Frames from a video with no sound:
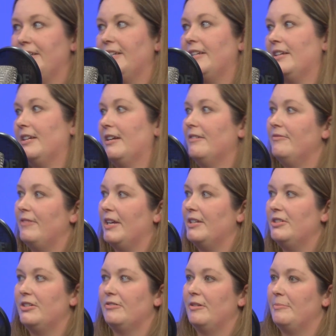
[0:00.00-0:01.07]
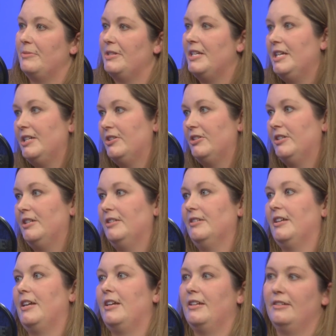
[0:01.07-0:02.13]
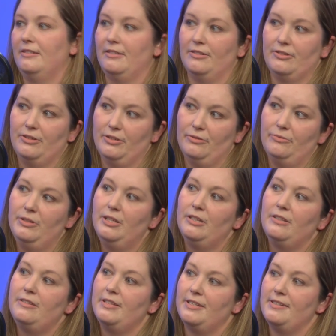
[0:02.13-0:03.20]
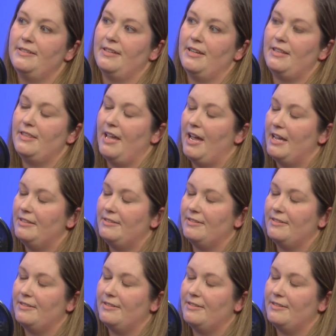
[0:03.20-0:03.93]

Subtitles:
Did it affect your reputation, like your goodwill, things like that?